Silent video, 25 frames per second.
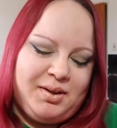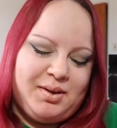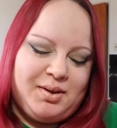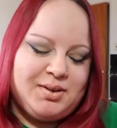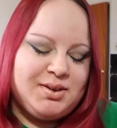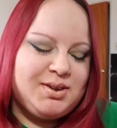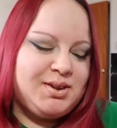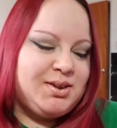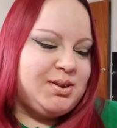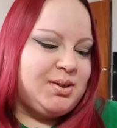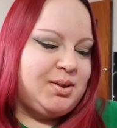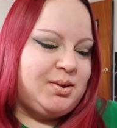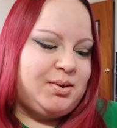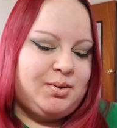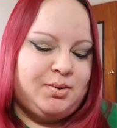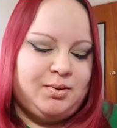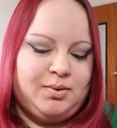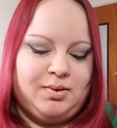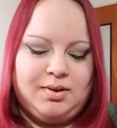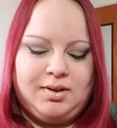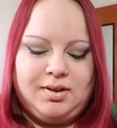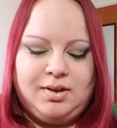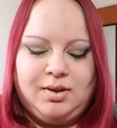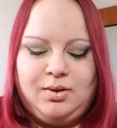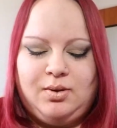so
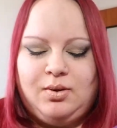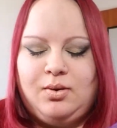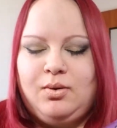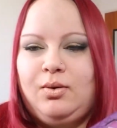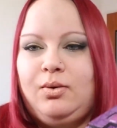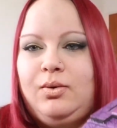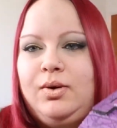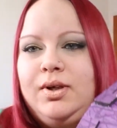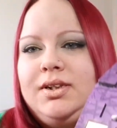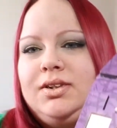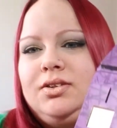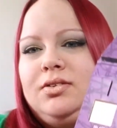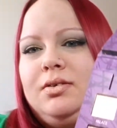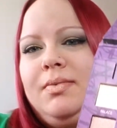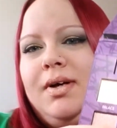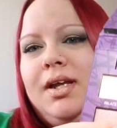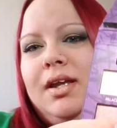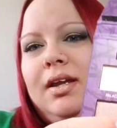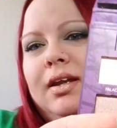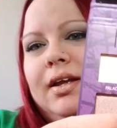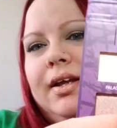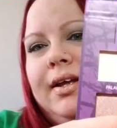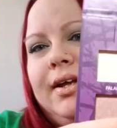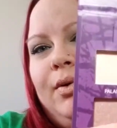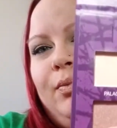the gold is on my
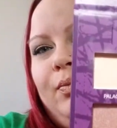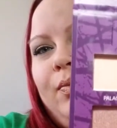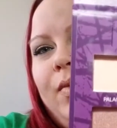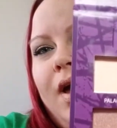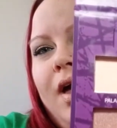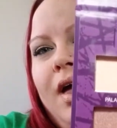lid,